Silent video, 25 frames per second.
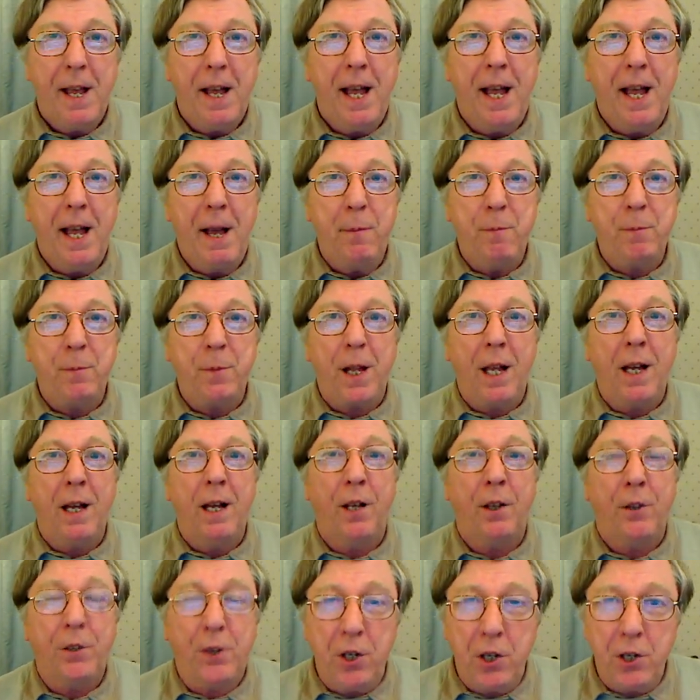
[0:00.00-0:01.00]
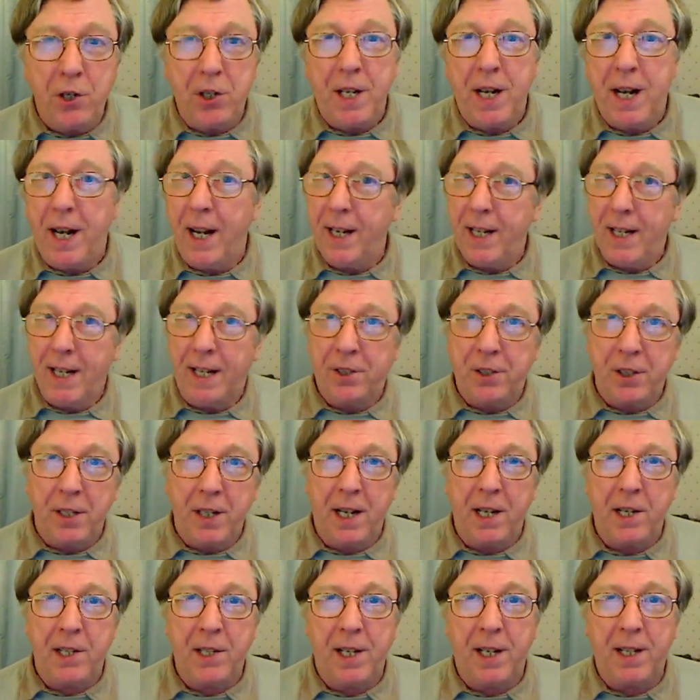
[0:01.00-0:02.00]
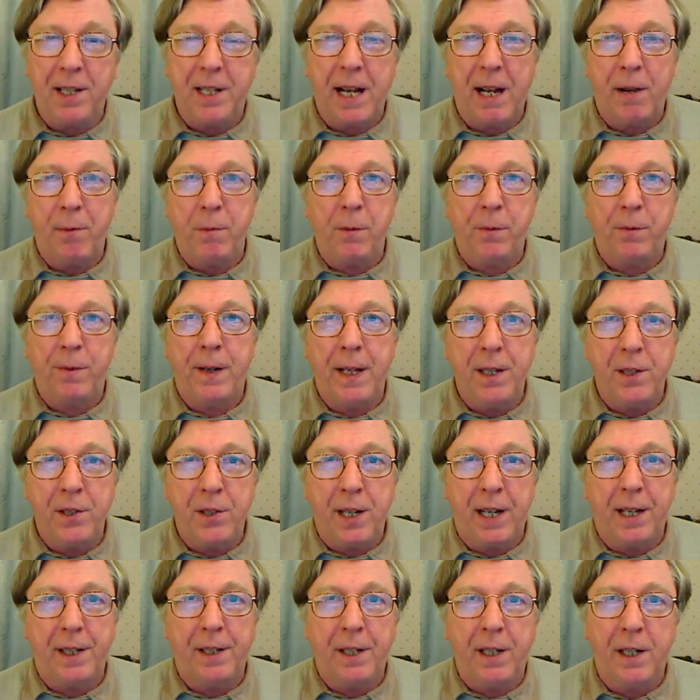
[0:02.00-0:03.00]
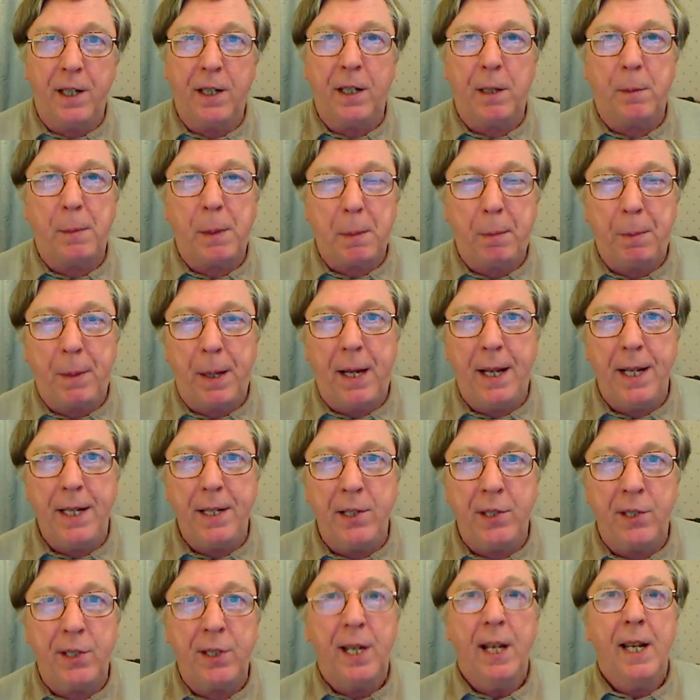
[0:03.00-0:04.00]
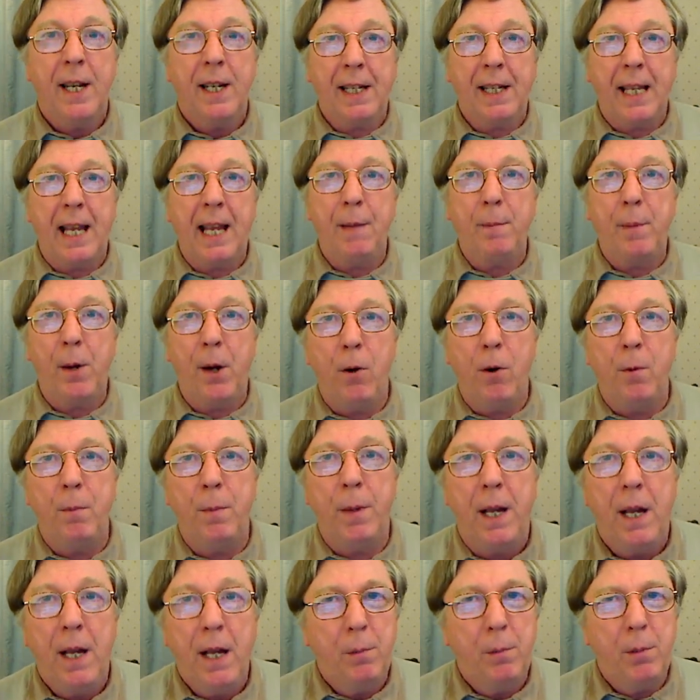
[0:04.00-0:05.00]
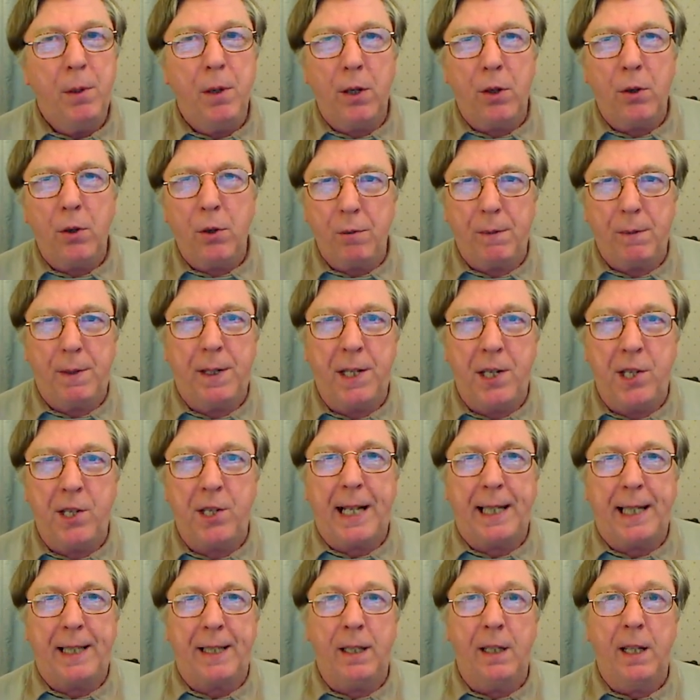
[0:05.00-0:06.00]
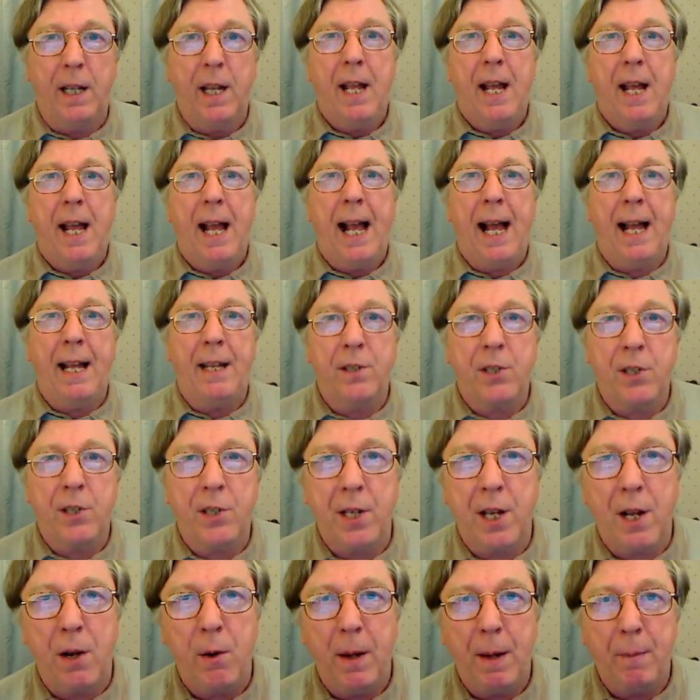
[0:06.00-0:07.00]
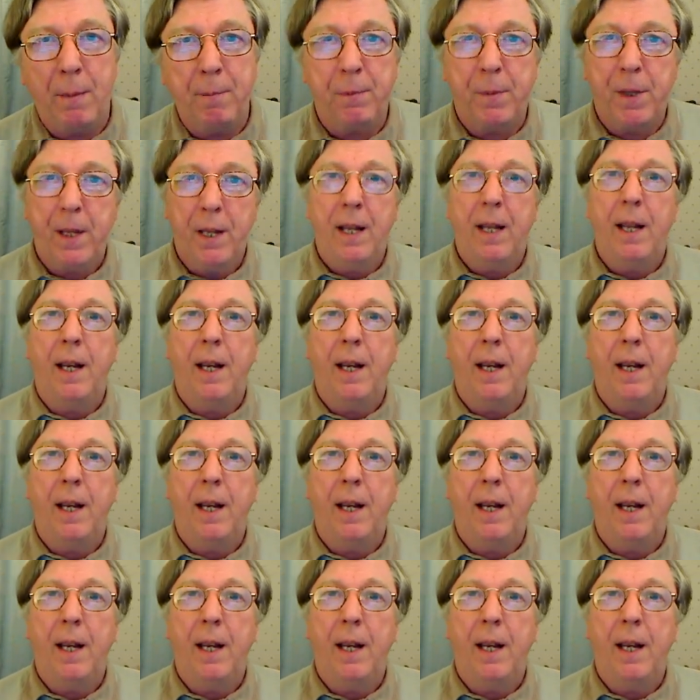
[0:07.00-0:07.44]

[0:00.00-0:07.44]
Thursday night, I had a nice night out with friends, had a couple of pints, came home, but couldn't really settle, and so